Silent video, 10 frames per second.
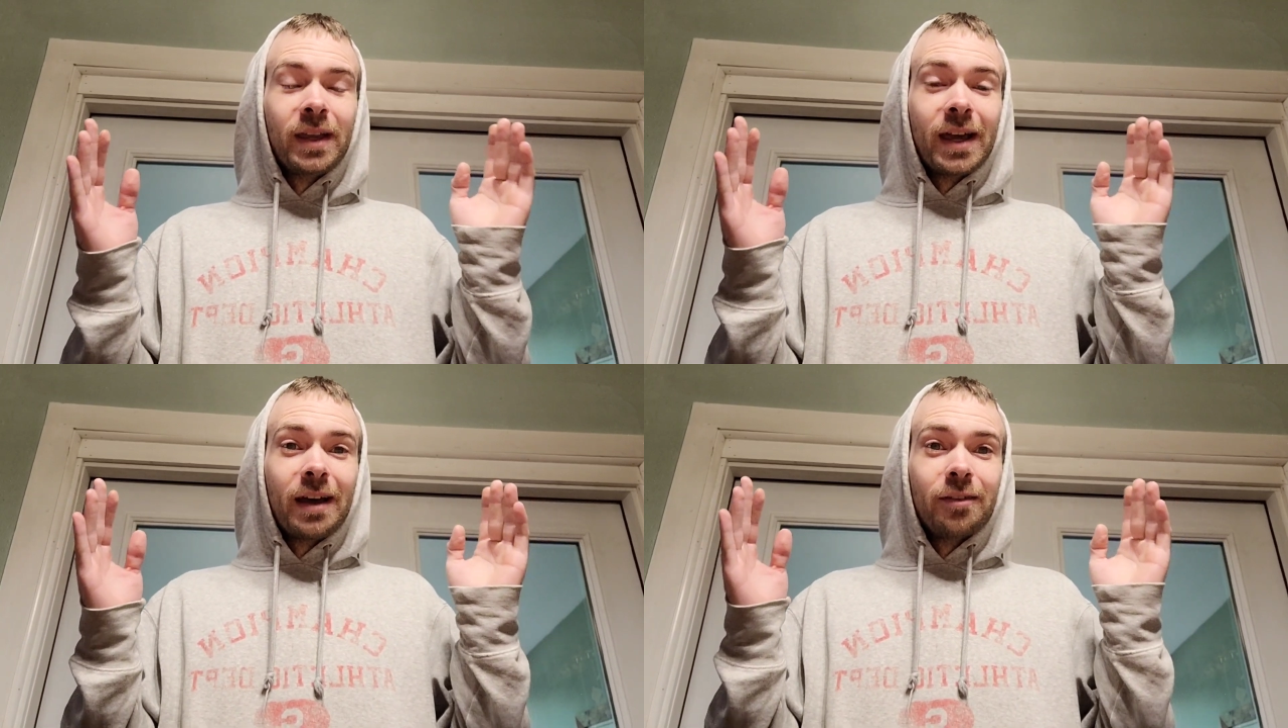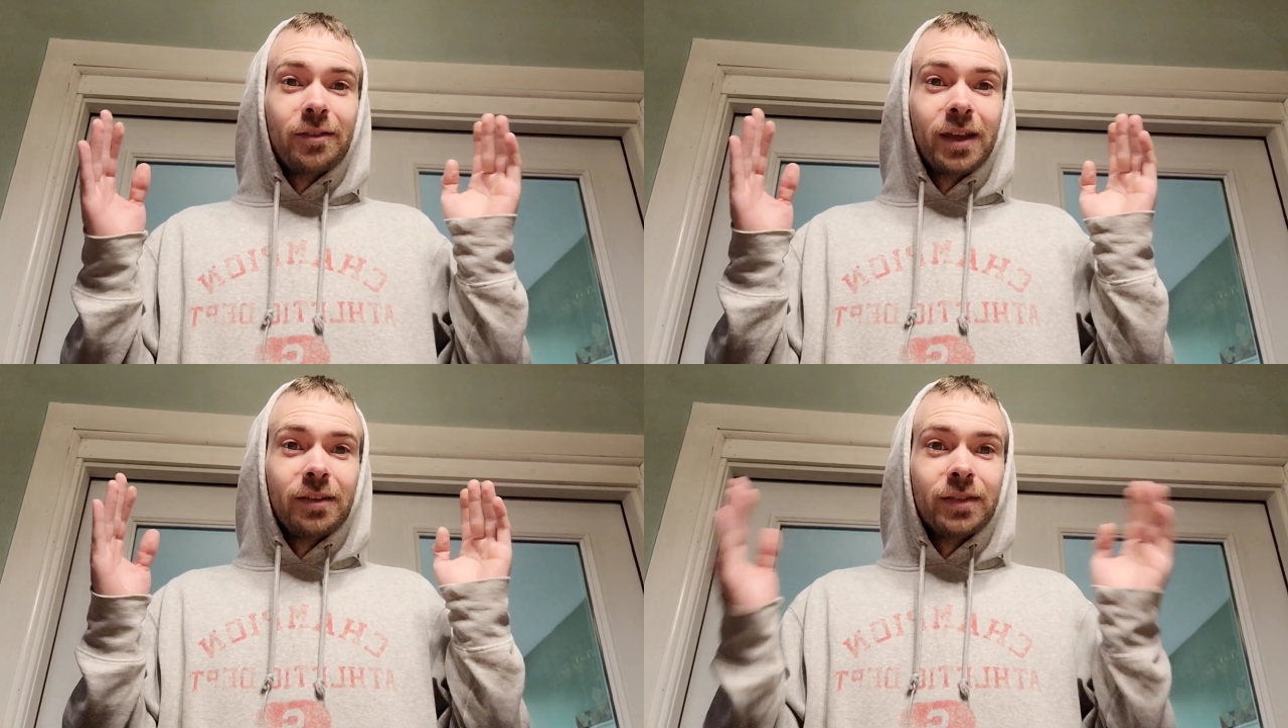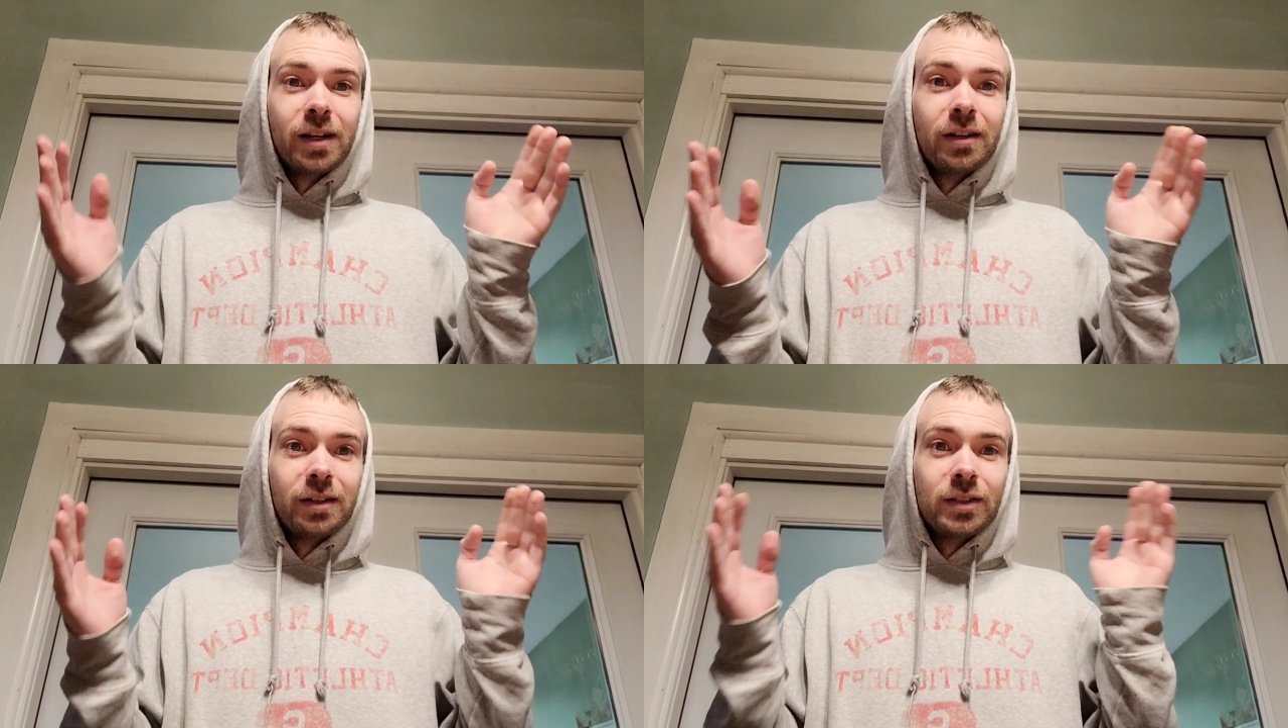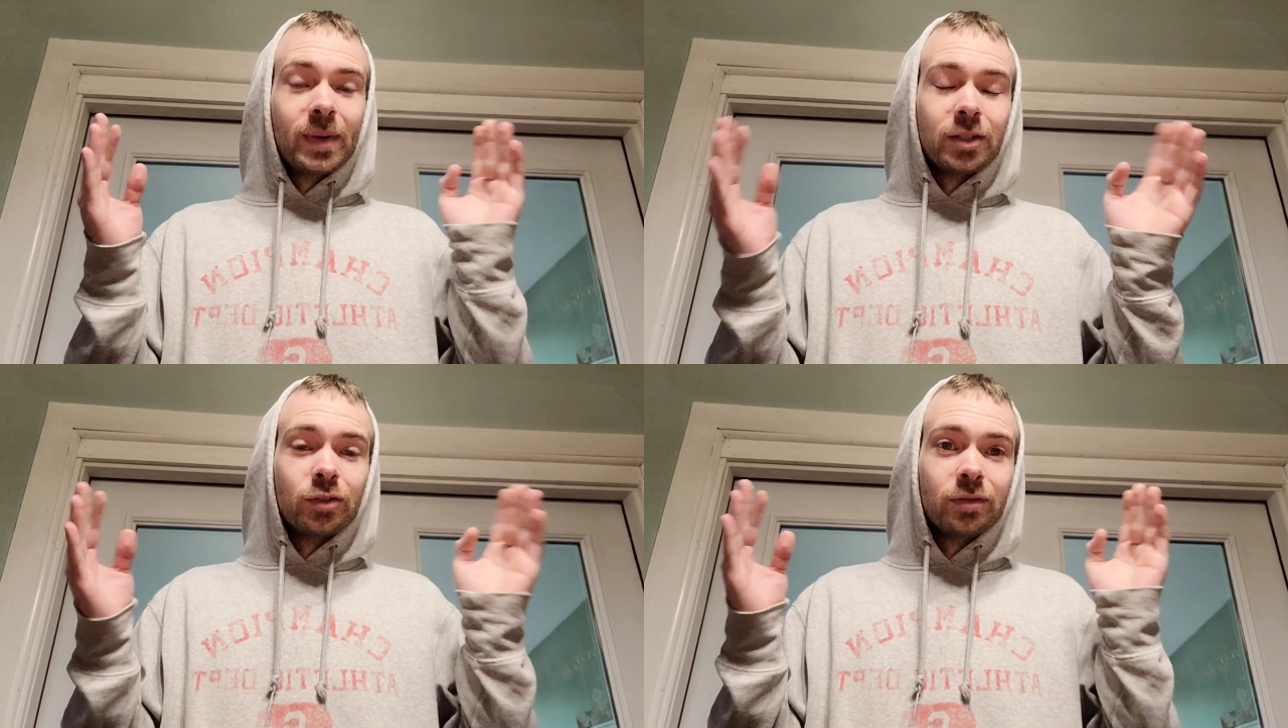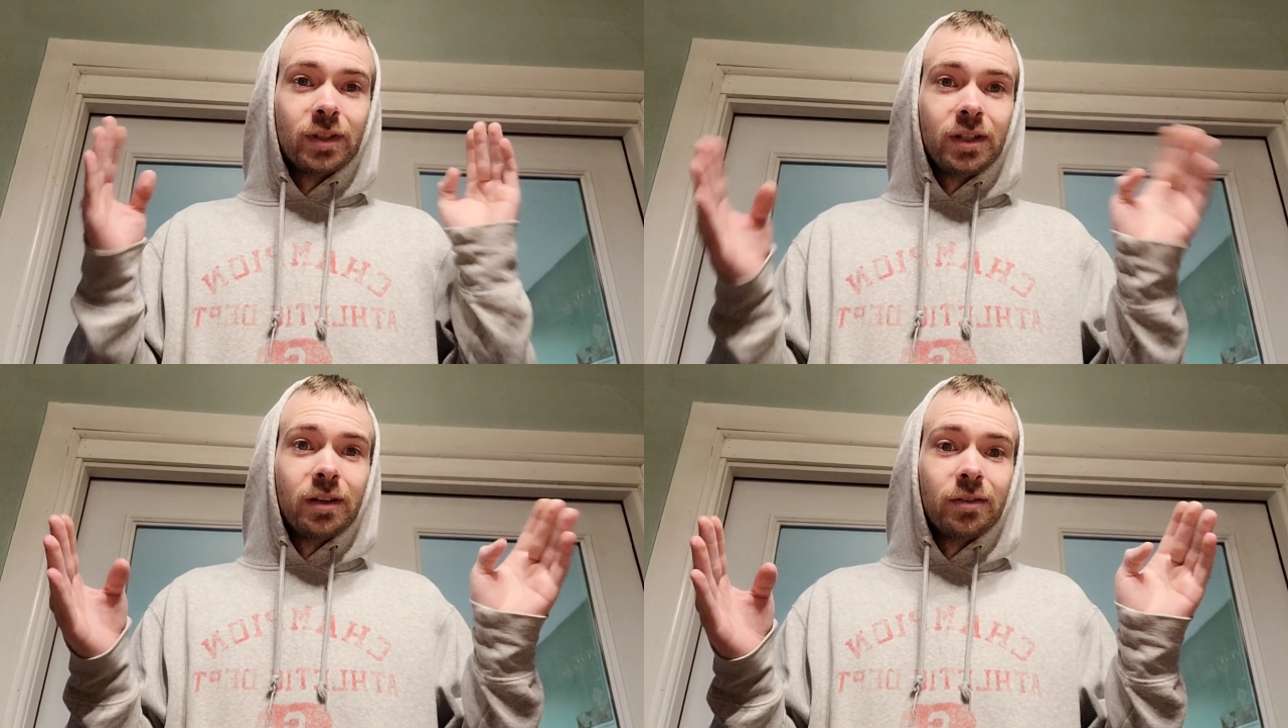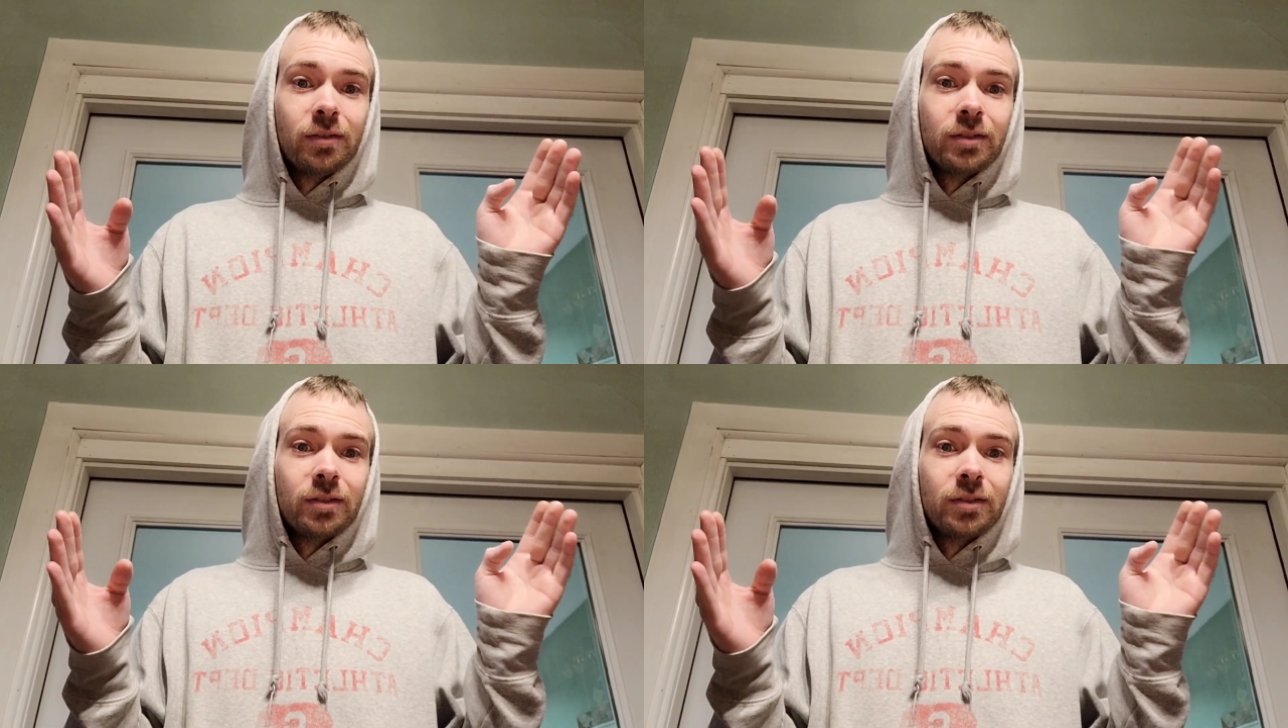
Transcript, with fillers: have a very special video.